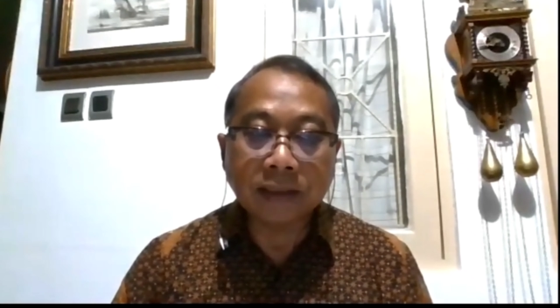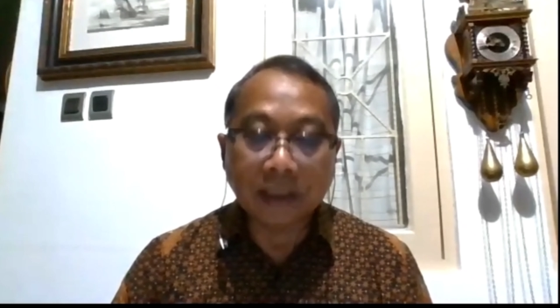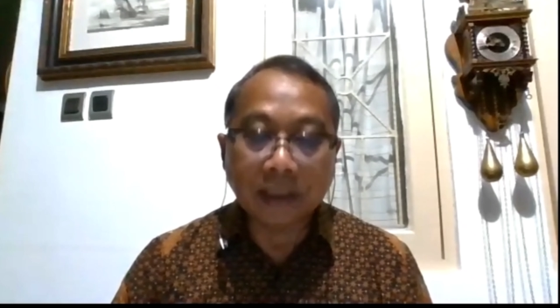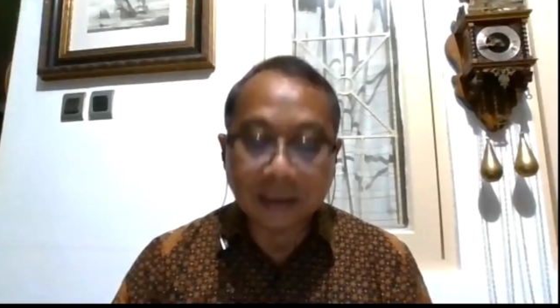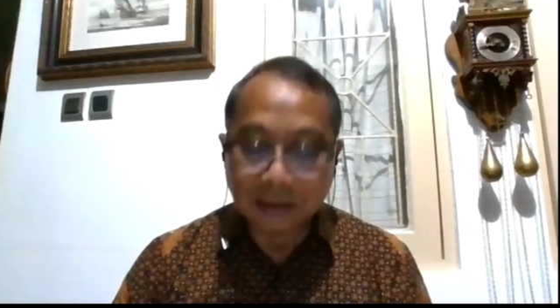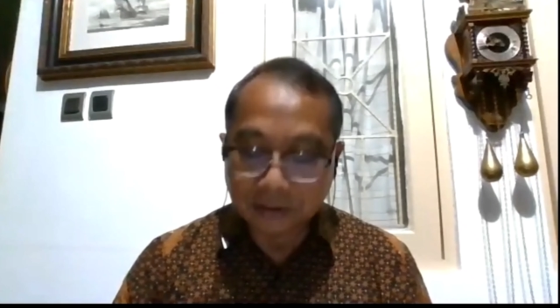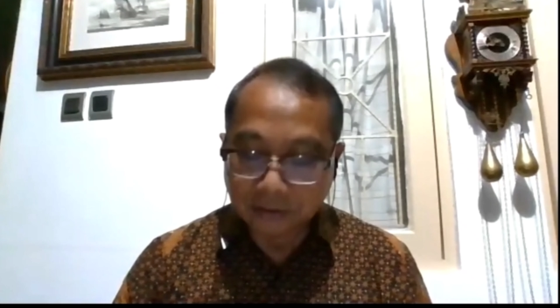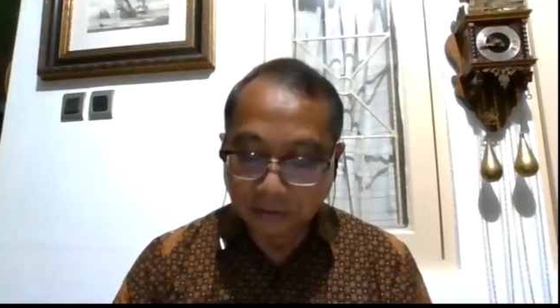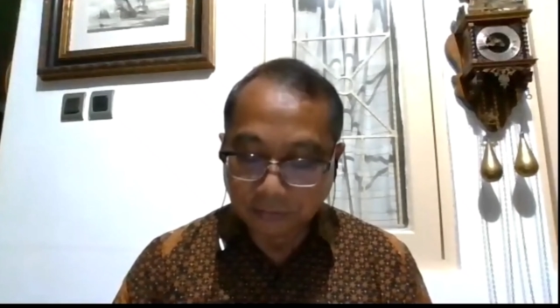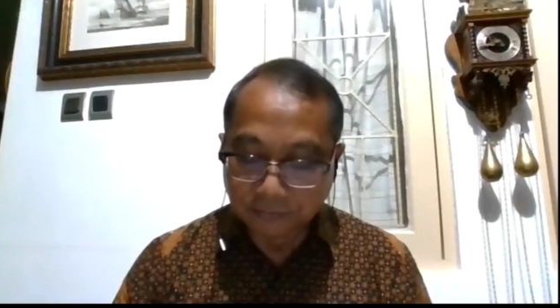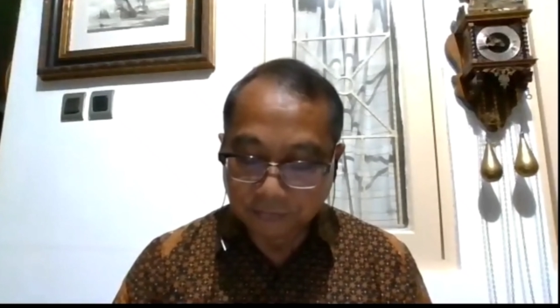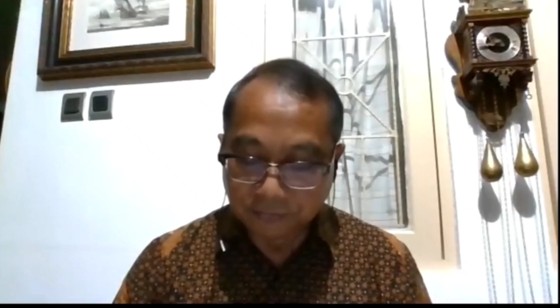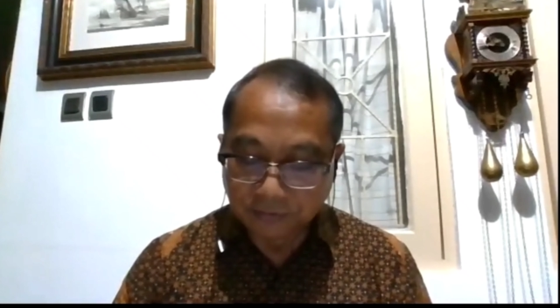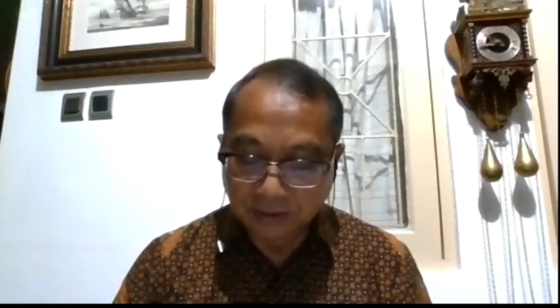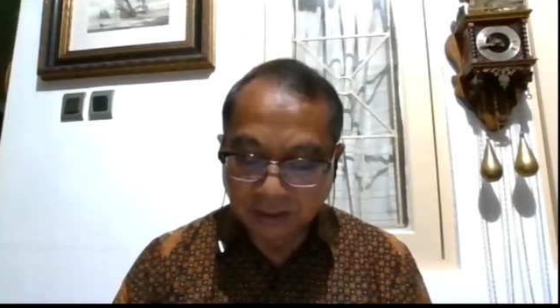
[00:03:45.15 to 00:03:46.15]
the
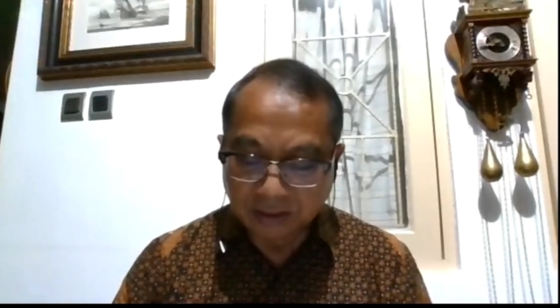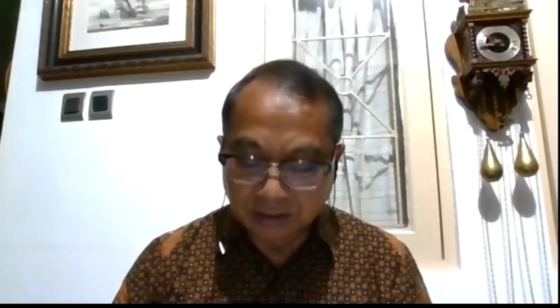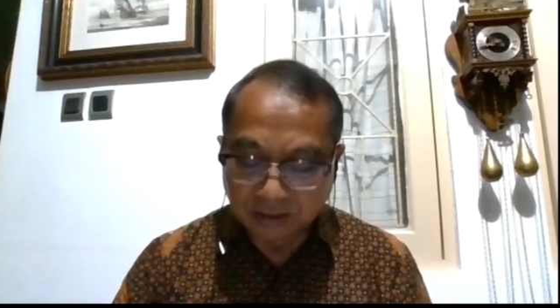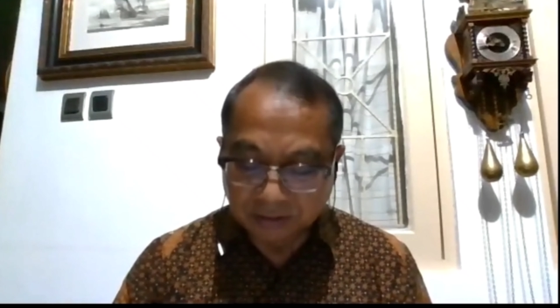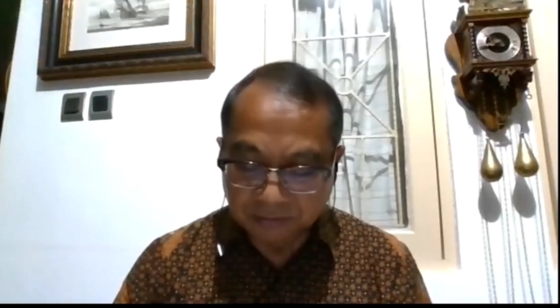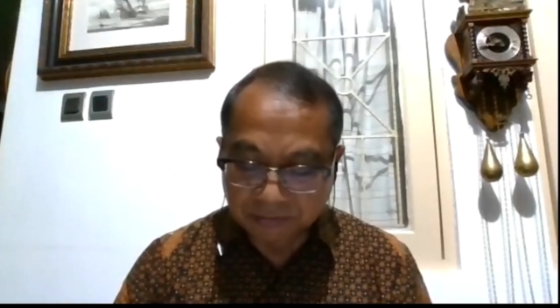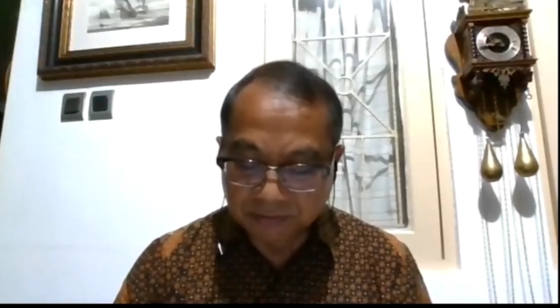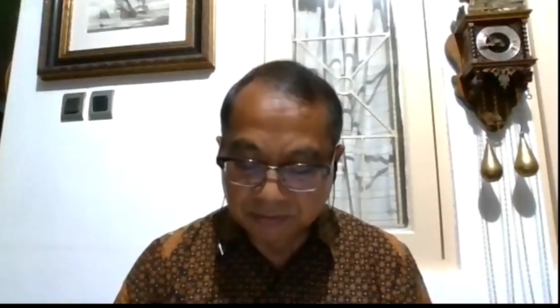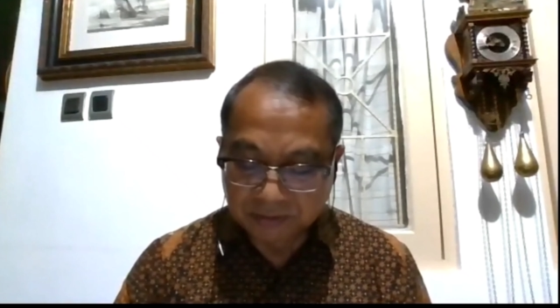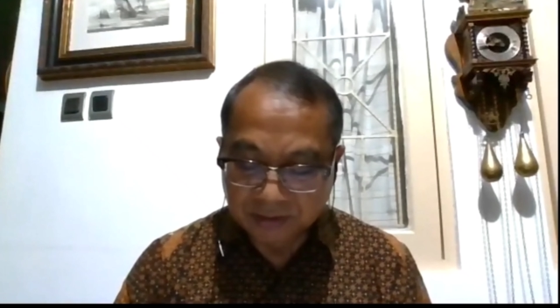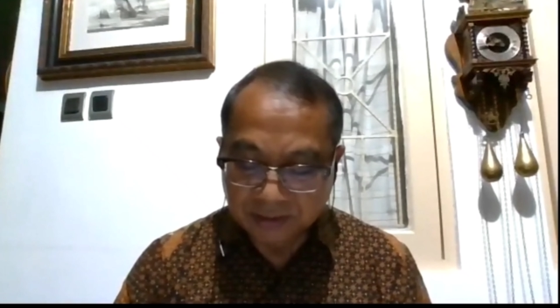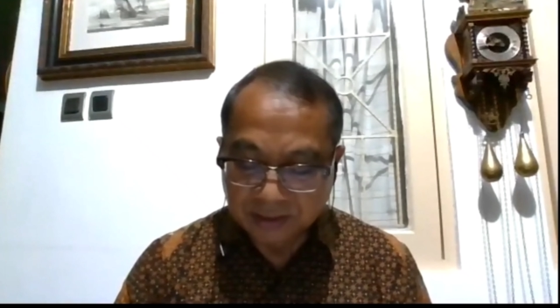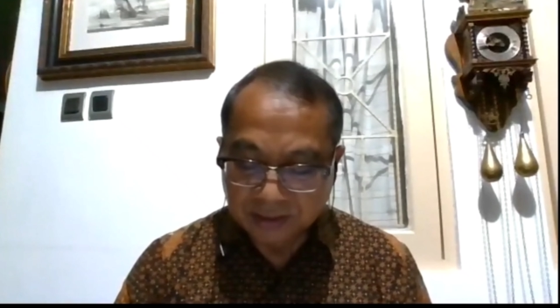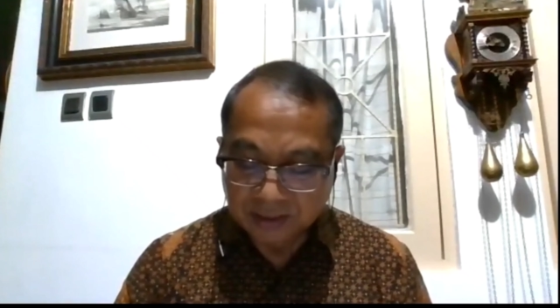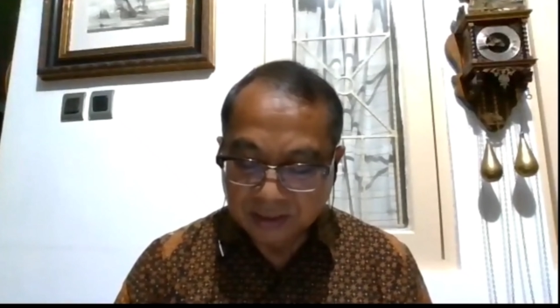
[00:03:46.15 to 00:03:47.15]
essence
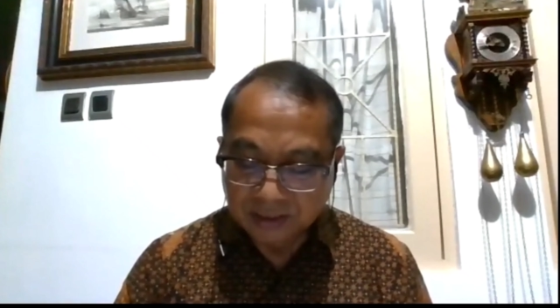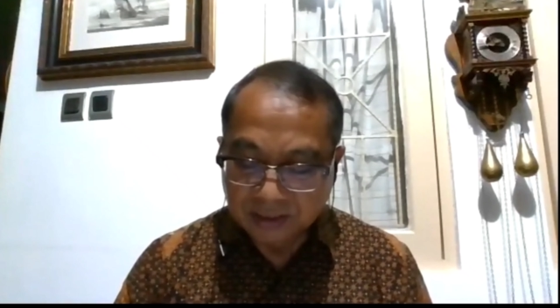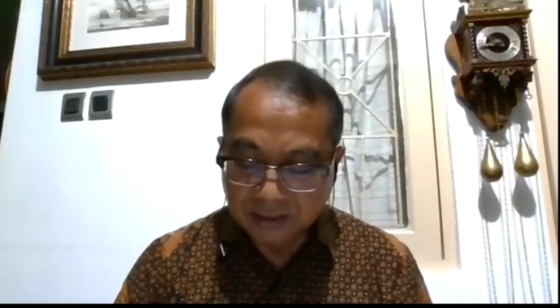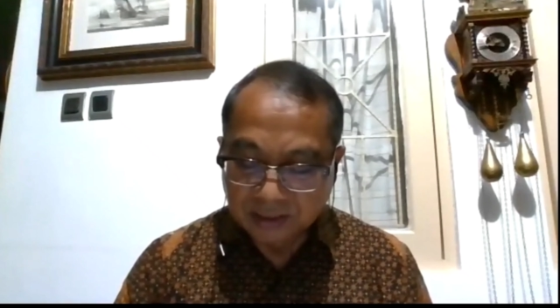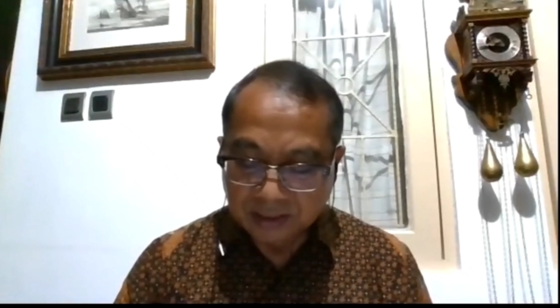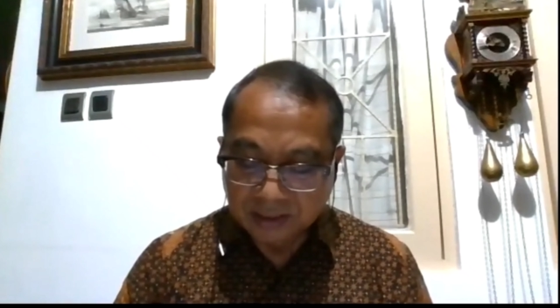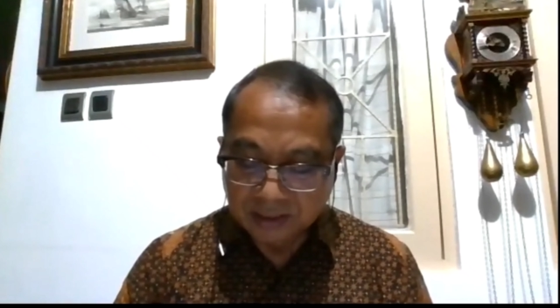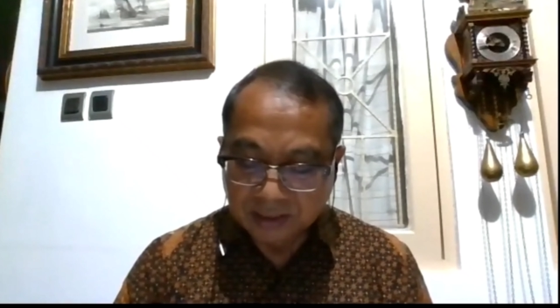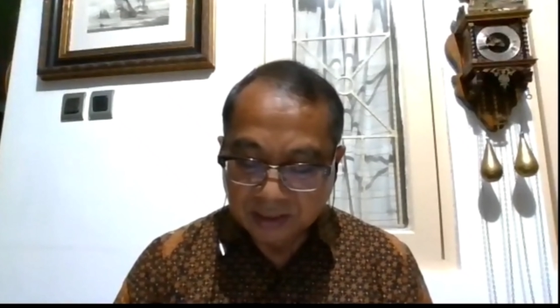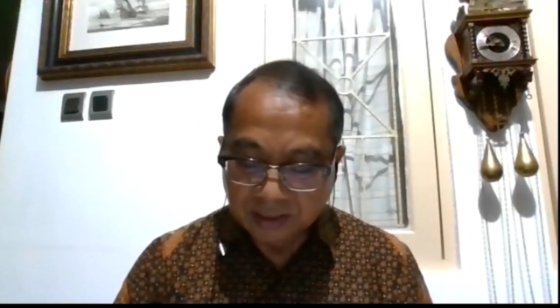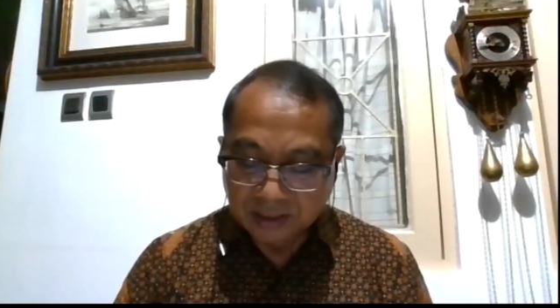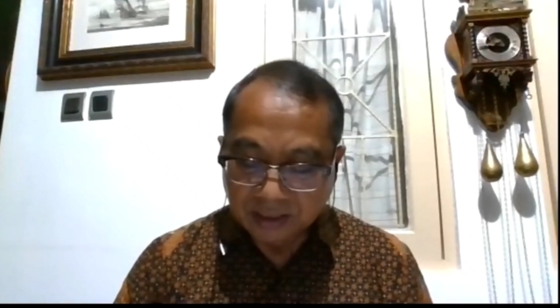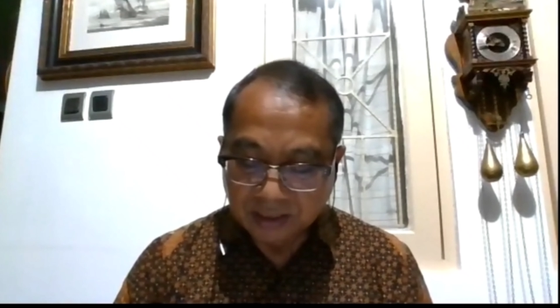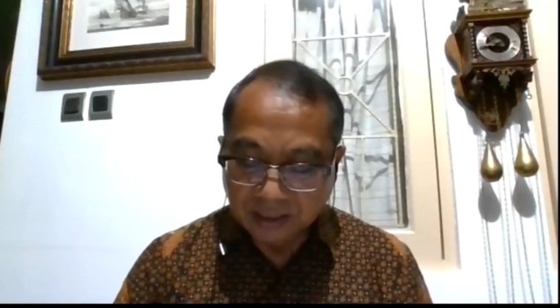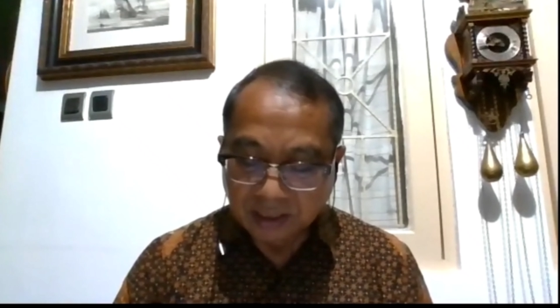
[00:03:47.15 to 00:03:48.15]
of love.